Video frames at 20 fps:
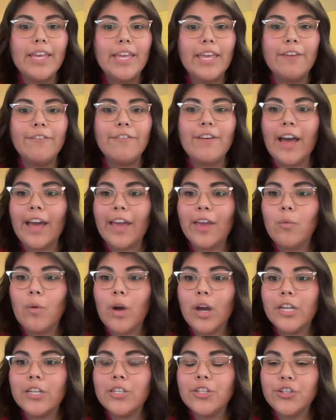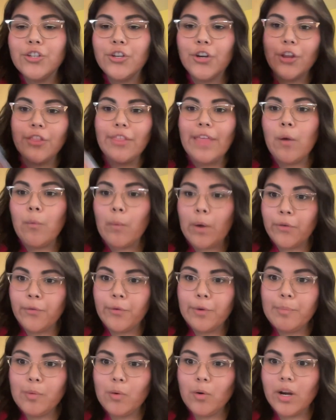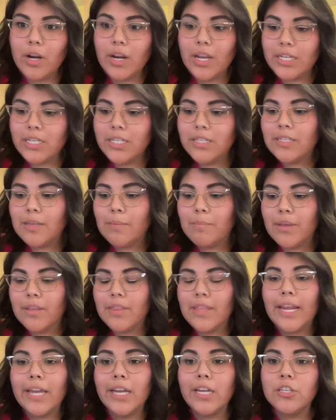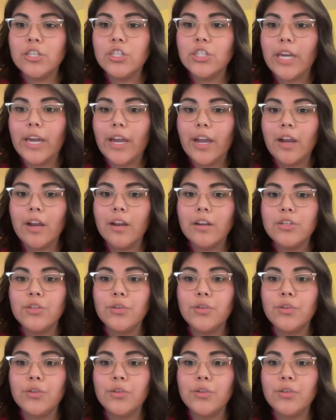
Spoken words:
If I wanted to turn that weather report into something that I could share